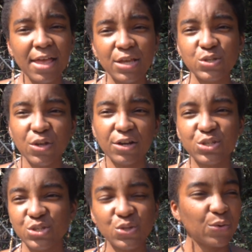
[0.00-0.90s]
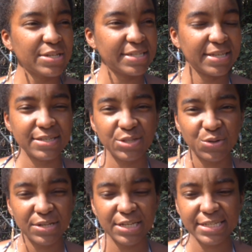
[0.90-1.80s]
You start just noticing
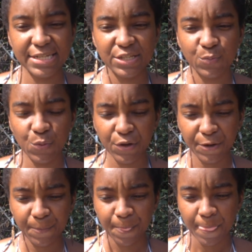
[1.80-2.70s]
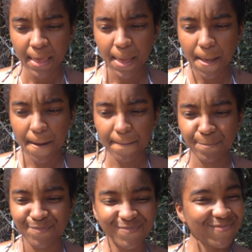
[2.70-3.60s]
synchronicities more,
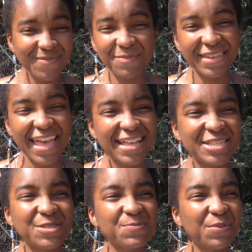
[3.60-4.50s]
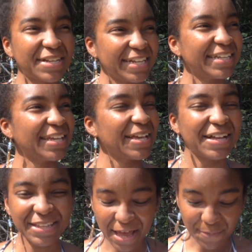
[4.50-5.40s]
but yeah, just predicting
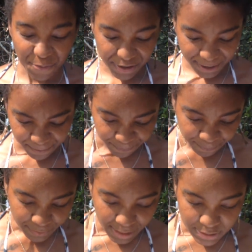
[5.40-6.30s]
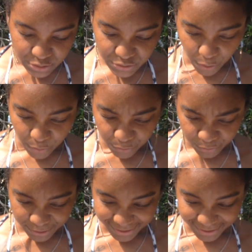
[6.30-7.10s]
a lot more. So